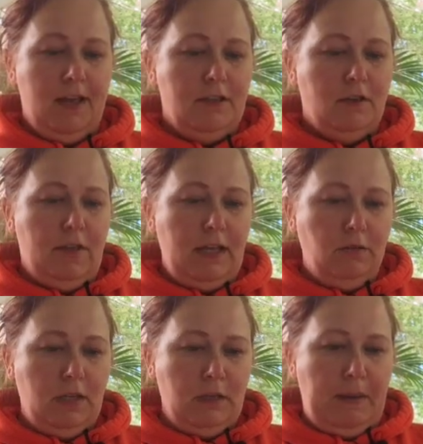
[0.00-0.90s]
So that's
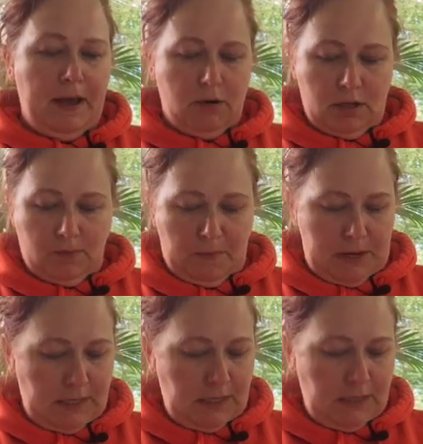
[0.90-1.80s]
what this pattern is from.
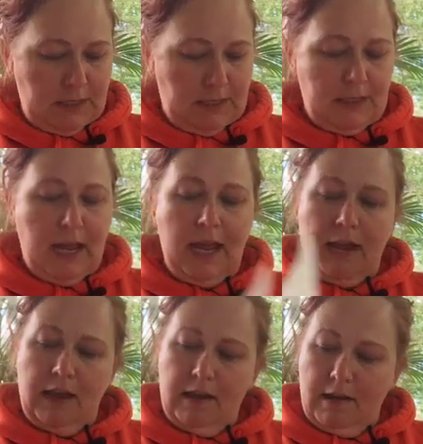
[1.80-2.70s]
It doesn't
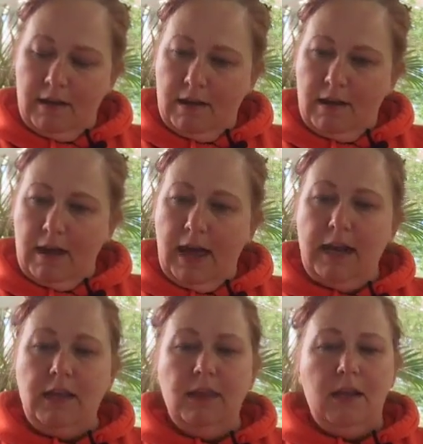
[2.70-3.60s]
say
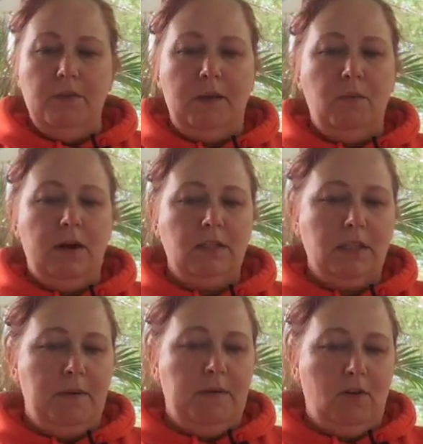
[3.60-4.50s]
anything about where it's
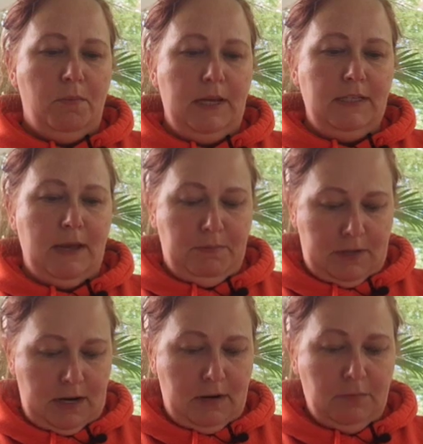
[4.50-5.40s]
coming from,
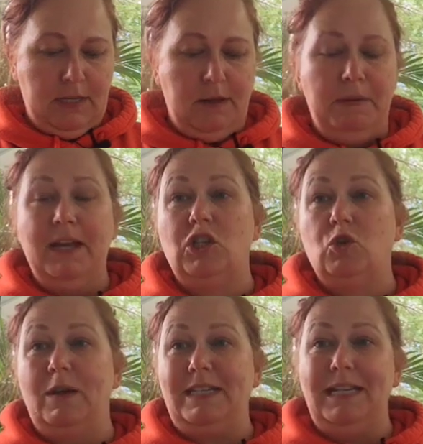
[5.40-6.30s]
except that it was on page
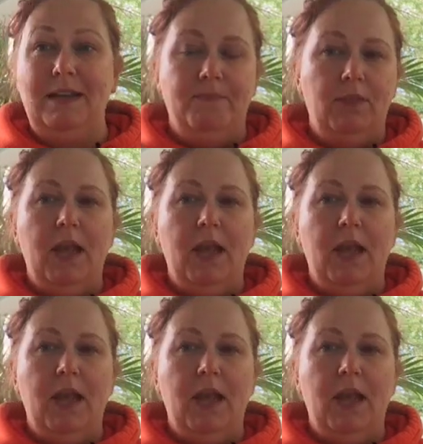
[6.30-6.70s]
20.